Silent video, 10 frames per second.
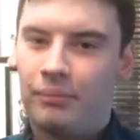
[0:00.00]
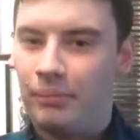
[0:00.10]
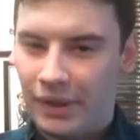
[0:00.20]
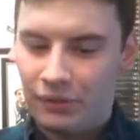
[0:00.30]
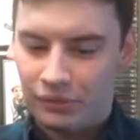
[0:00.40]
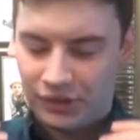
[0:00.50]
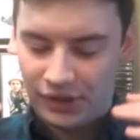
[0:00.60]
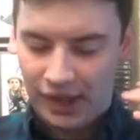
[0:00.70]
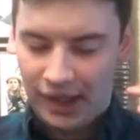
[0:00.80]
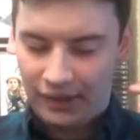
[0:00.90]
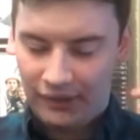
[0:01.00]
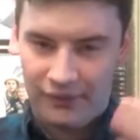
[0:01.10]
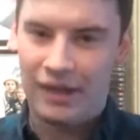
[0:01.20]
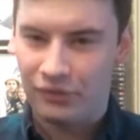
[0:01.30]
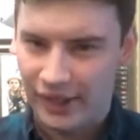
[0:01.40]
built uh, the
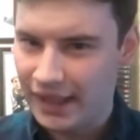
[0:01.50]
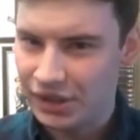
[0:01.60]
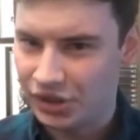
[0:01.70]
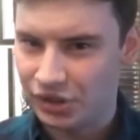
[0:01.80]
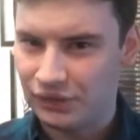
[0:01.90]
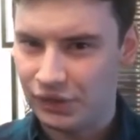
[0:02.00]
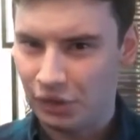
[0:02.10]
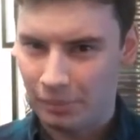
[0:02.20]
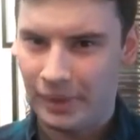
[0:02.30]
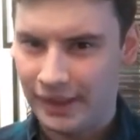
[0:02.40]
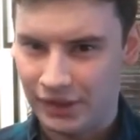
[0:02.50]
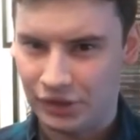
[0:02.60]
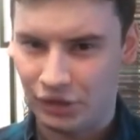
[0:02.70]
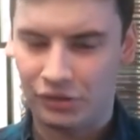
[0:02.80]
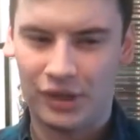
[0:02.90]
foundations for Tom Baker's
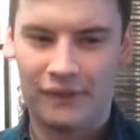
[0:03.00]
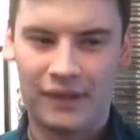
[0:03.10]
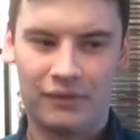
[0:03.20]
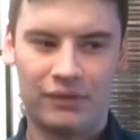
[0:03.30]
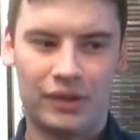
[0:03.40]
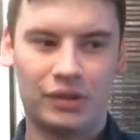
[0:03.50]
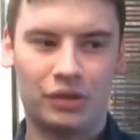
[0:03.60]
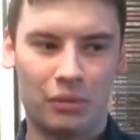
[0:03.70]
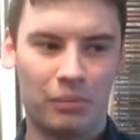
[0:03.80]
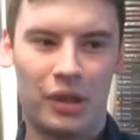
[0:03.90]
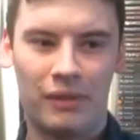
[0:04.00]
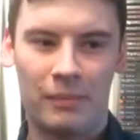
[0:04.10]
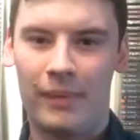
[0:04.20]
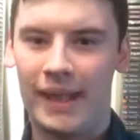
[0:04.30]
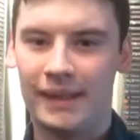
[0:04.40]
Doctor. I think that Jon Pertwee
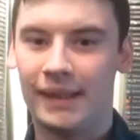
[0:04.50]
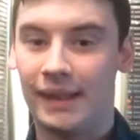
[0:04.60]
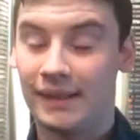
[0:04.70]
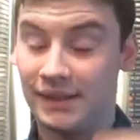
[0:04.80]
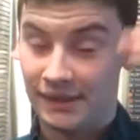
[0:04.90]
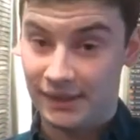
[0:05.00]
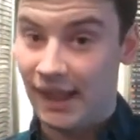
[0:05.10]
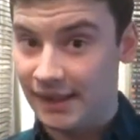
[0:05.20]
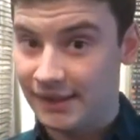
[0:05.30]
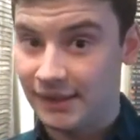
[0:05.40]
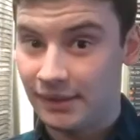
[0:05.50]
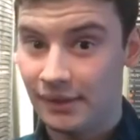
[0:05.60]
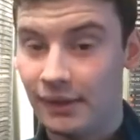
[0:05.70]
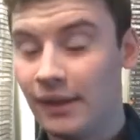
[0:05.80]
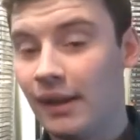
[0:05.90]
made it a success
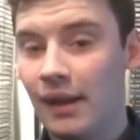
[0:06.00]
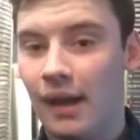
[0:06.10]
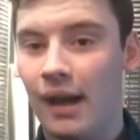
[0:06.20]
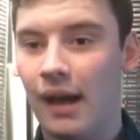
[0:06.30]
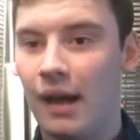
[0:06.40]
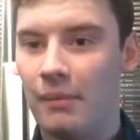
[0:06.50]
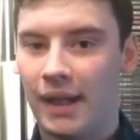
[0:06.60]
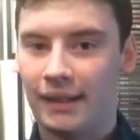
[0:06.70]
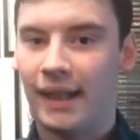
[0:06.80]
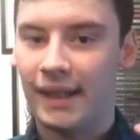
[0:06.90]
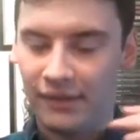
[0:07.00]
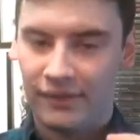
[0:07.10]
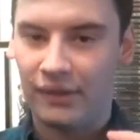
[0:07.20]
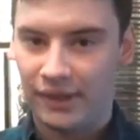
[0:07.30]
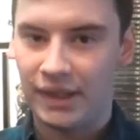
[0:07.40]
um, and laid the
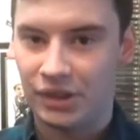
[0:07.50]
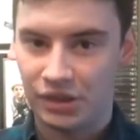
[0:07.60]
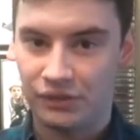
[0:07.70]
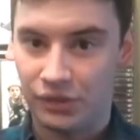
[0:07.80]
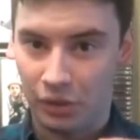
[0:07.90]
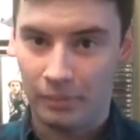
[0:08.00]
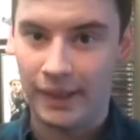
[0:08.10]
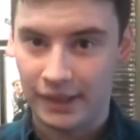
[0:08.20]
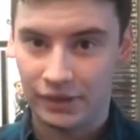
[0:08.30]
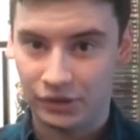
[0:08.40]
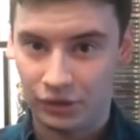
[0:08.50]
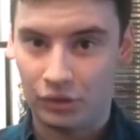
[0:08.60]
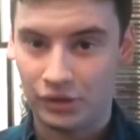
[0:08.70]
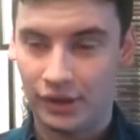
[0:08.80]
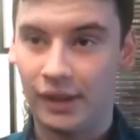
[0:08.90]
foundations for Tom Baker's
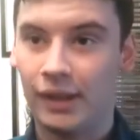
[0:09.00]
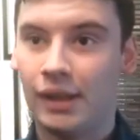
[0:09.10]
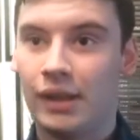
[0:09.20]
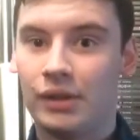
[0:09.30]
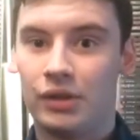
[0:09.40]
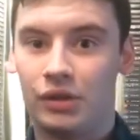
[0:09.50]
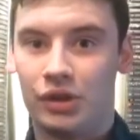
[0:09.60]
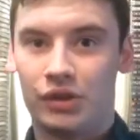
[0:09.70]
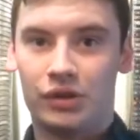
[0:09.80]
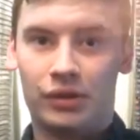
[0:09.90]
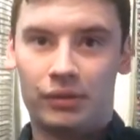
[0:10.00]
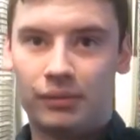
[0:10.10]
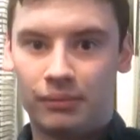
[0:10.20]
Doctor to just